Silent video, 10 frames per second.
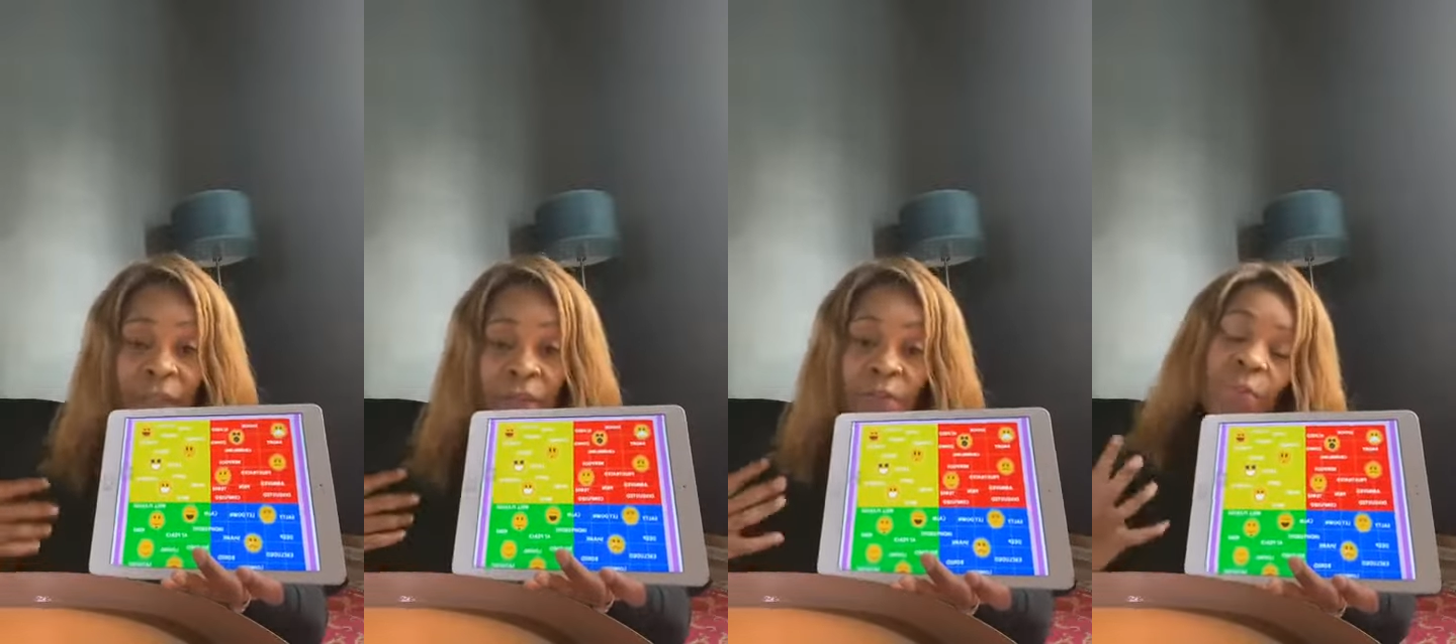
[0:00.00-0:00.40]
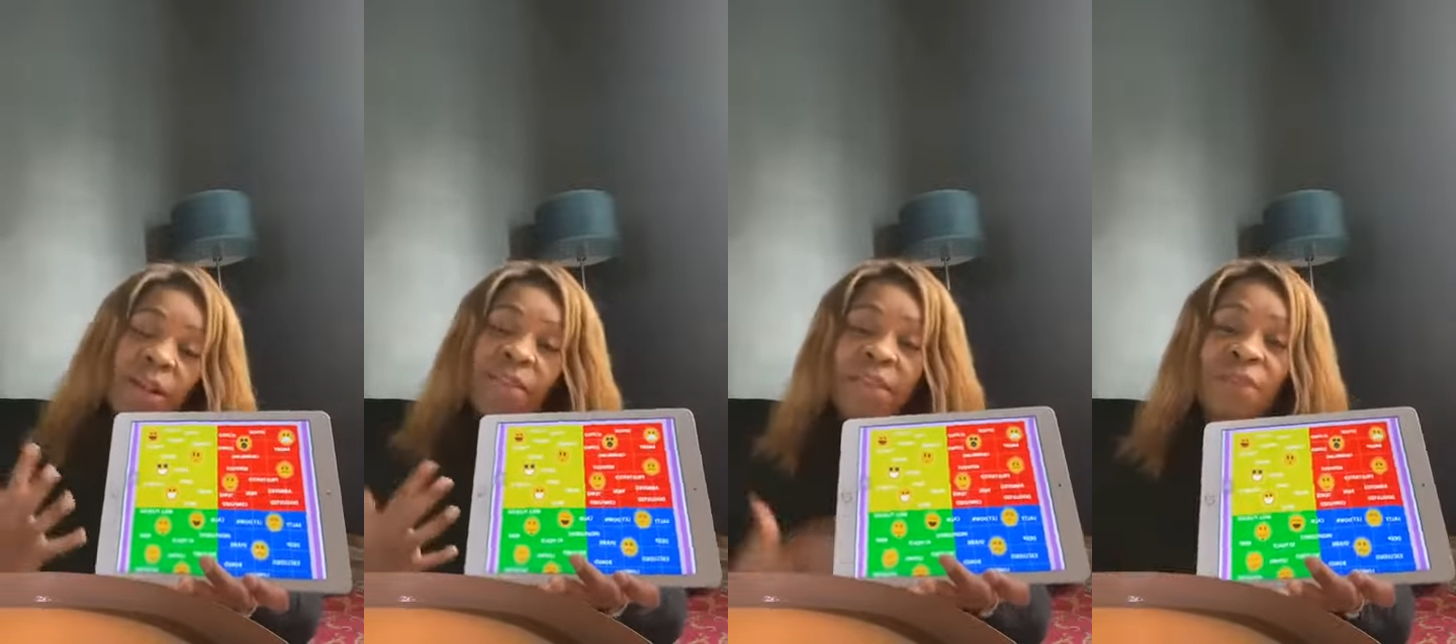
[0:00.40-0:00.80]
So when I
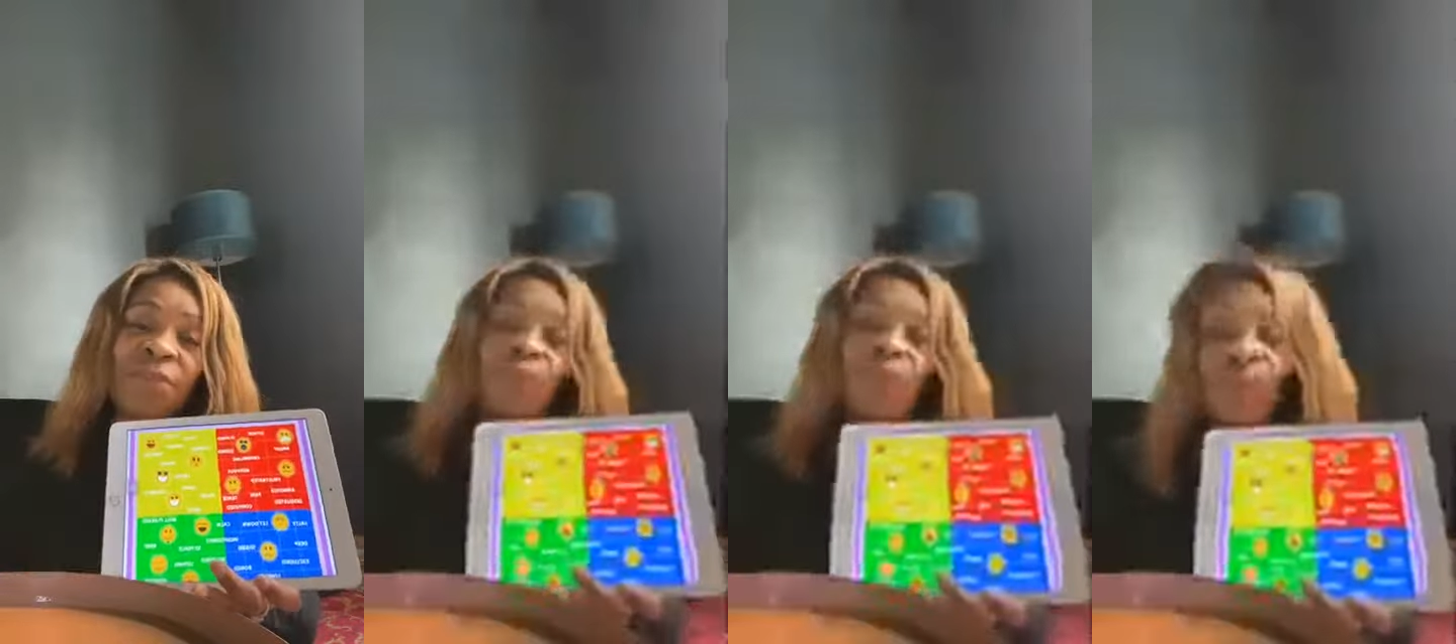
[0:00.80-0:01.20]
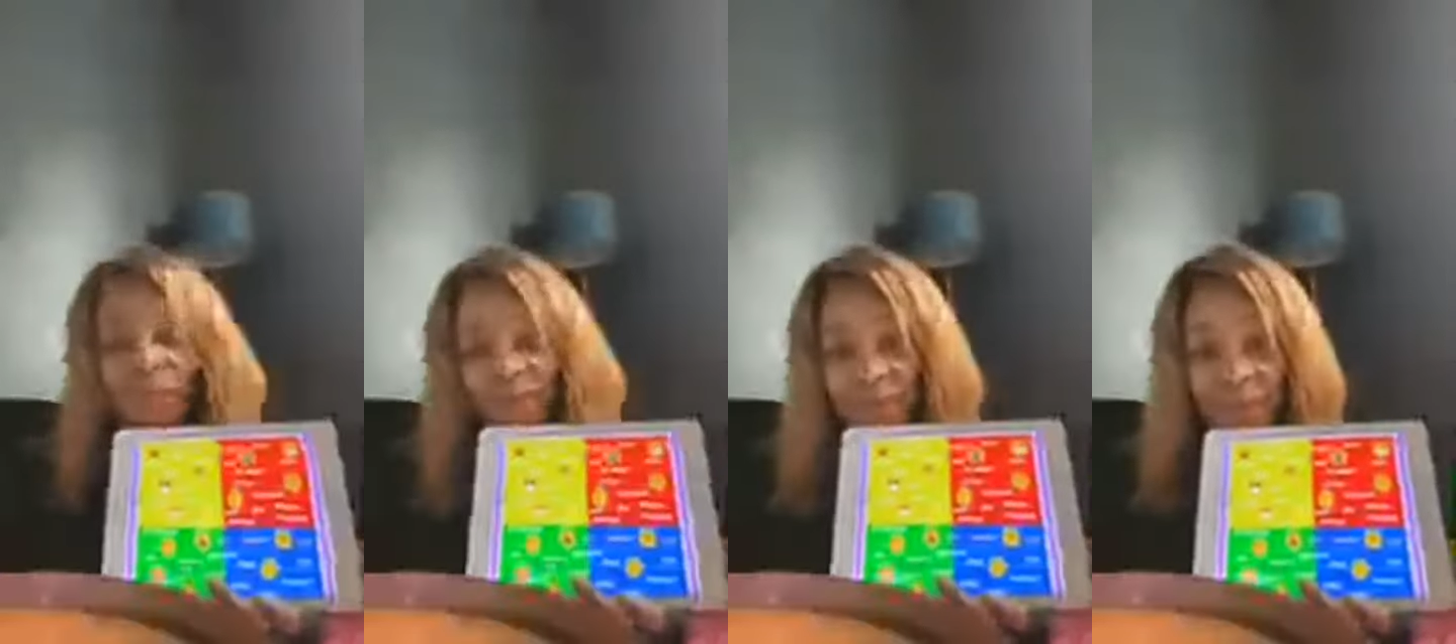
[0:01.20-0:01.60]
say forty
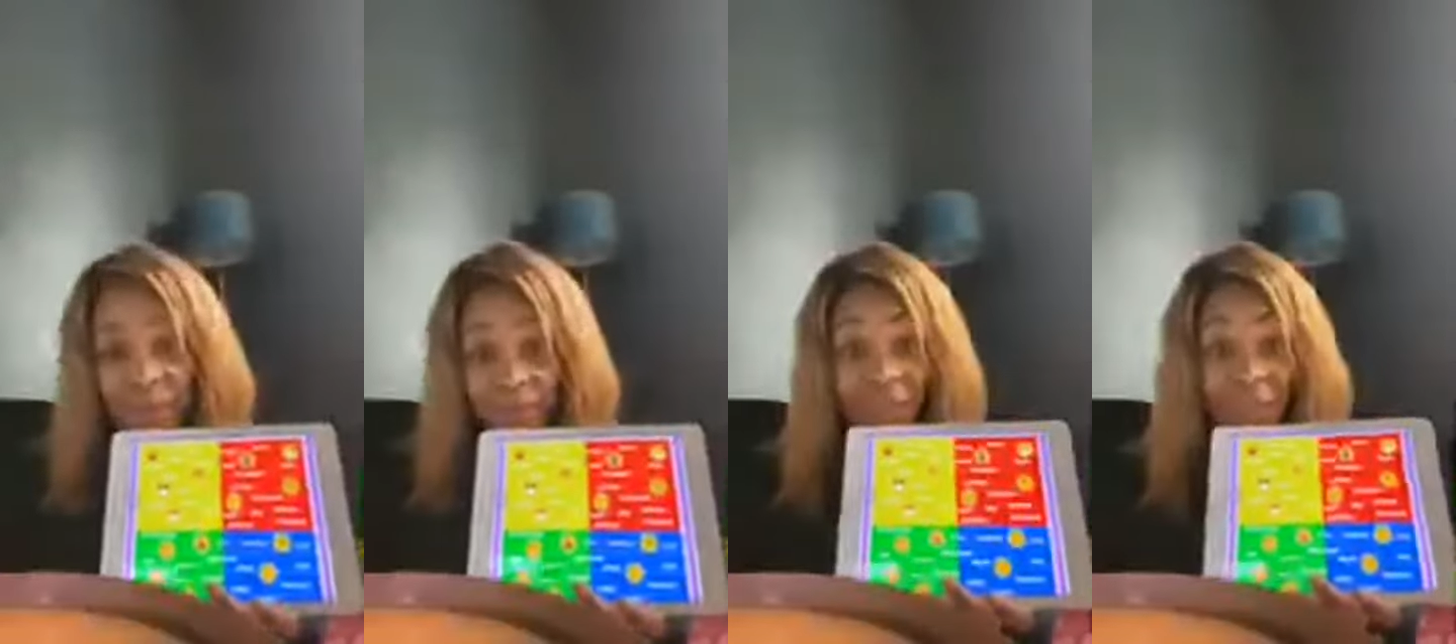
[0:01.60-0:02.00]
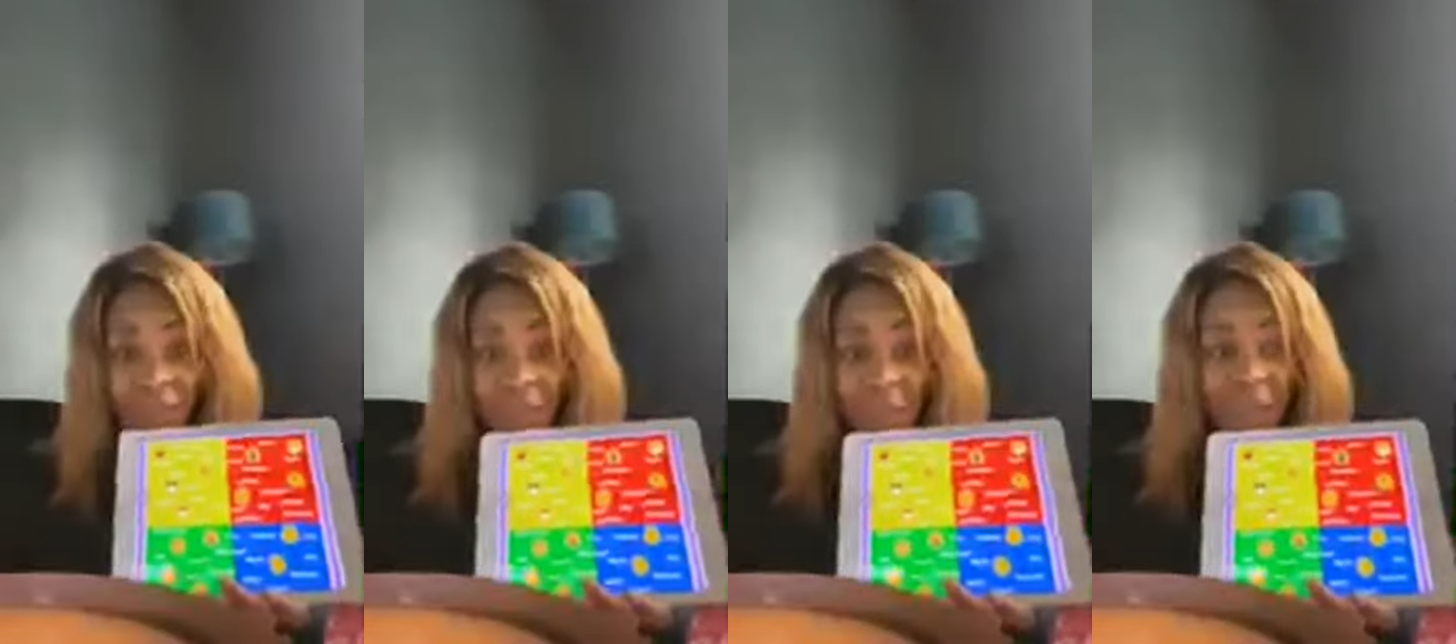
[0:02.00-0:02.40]
minutes a day, it doesn't have
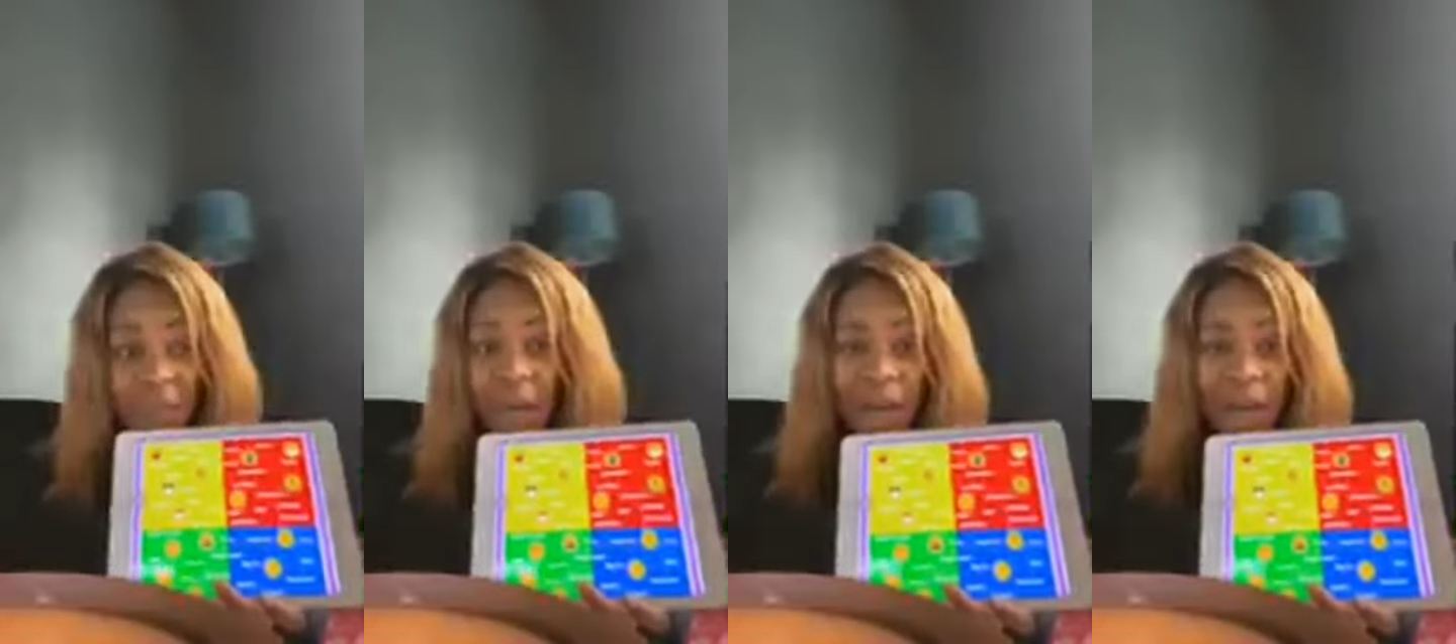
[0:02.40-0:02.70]
to be like